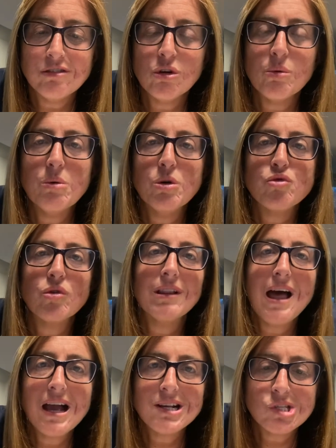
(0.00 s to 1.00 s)
So we would
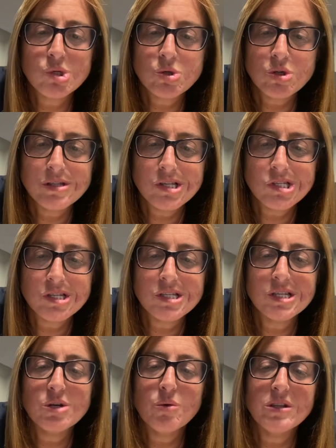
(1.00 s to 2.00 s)
relax social
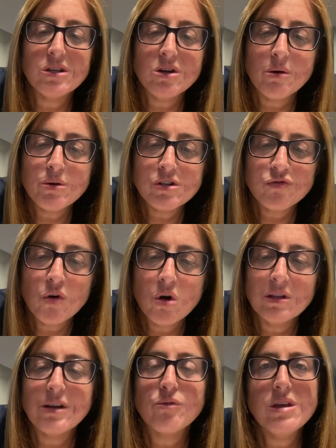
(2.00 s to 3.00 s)
distancing when the numbers fall and